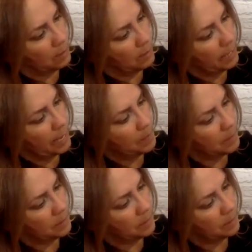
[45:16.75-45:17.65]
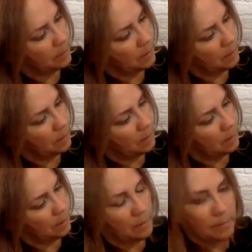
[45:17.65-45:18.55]
It happened.
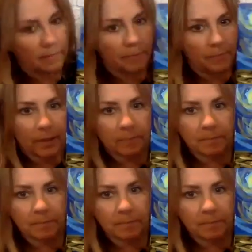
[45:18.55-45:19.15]
There.